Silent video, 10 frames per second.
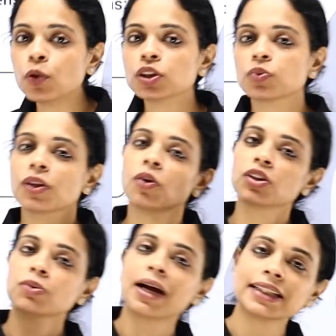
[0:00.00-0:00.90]
post will
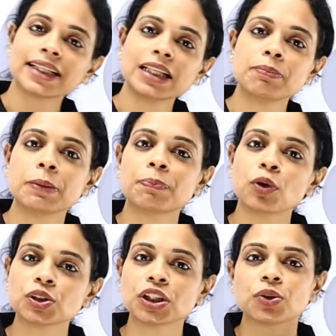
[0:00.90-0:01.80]
automatically be
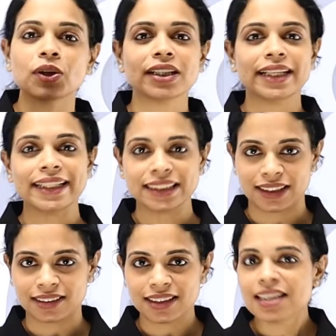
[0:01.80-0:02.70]
posted on
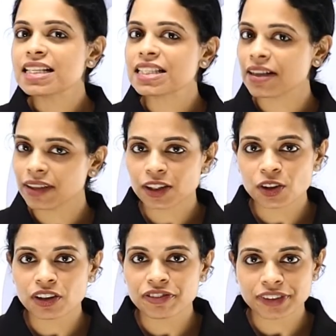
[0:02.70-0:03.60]
LinkedIn, saving a
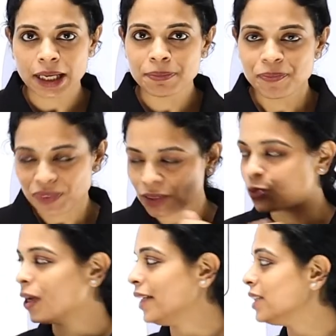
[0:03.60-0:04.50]
lot of time,
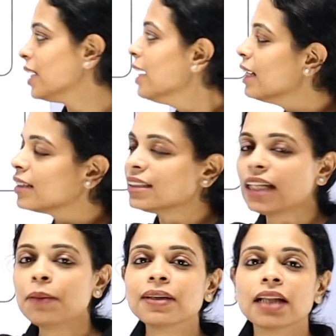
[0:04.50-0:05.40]
right? The
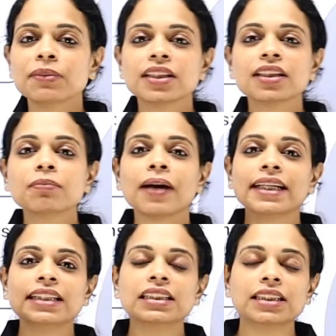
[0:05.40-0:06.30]
same can be done by
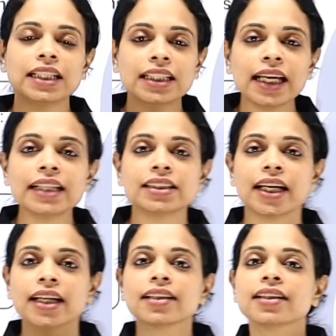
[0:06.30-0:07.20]

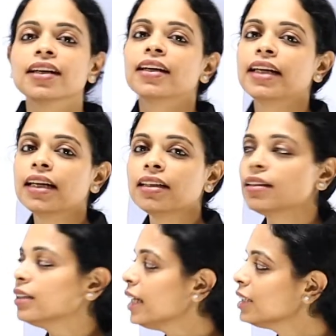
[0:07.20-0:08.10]
integrating
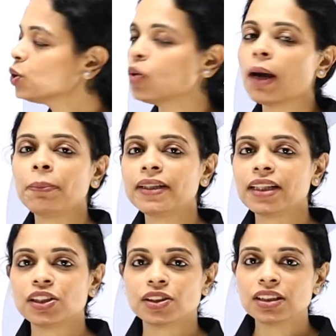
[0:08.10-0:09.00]
these two
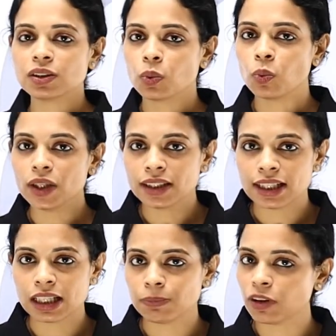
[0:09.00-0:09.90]
applications with the
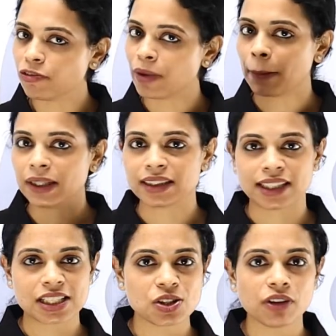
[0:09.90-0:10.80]
help of Pabbly
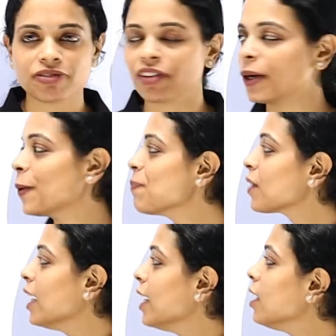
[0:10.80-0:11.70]
Connect software.
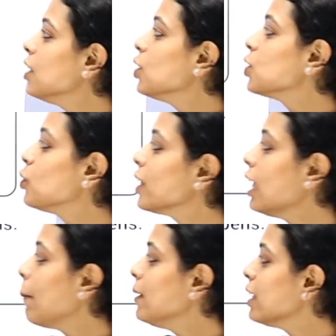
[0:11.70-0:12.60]
Here your trigger
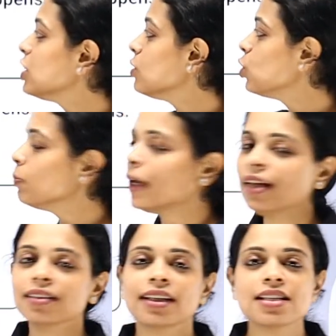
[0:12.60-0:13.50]
application would be
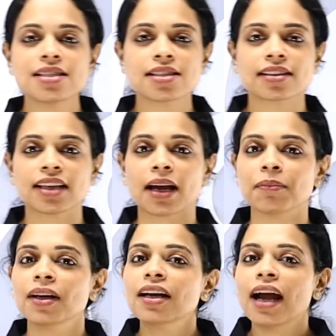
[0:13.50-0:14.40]
Instagram
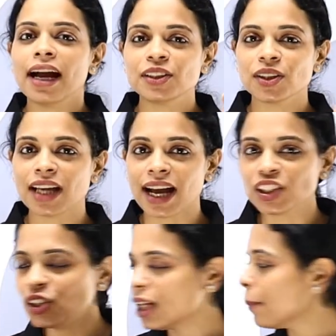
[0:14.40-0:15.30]
and your
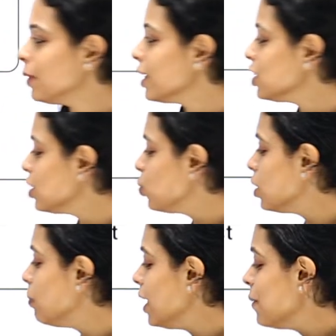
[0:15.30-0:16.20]
action application
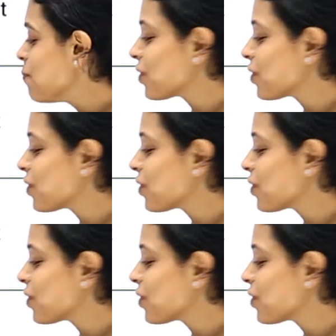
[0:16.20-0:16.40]
would be